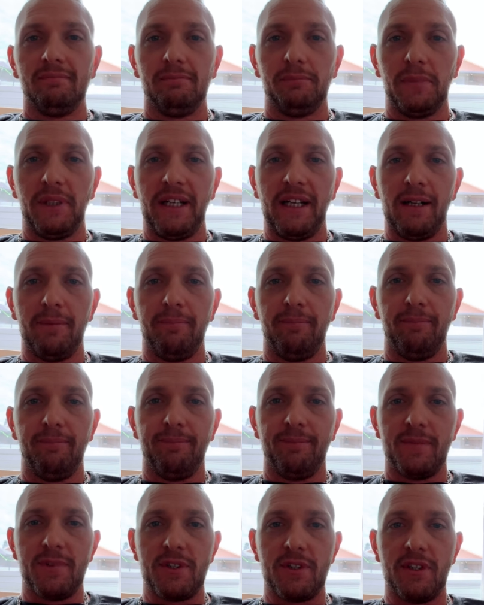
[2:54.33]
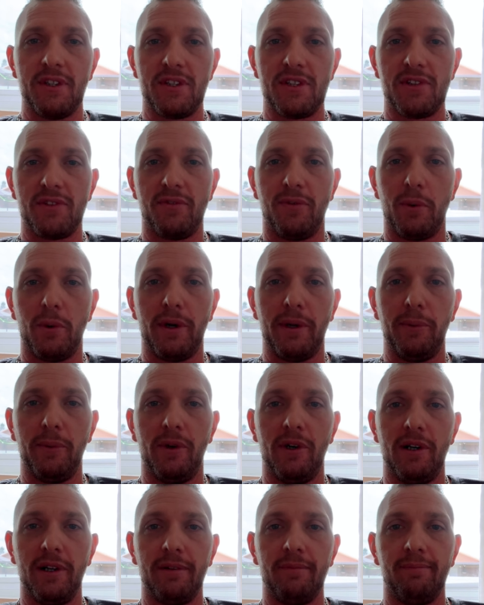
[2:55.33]
Yep, so this is
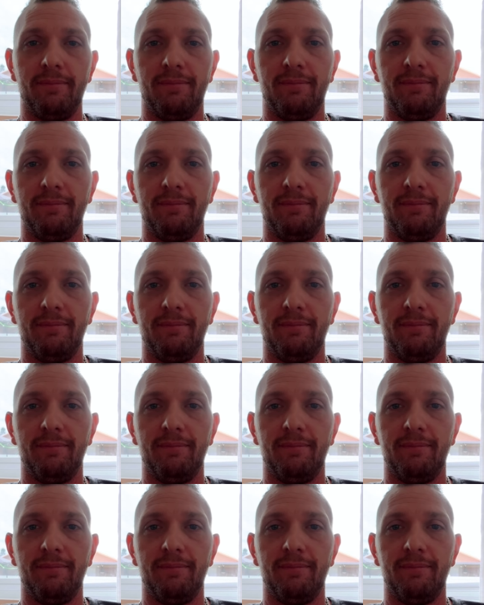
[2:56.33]
41.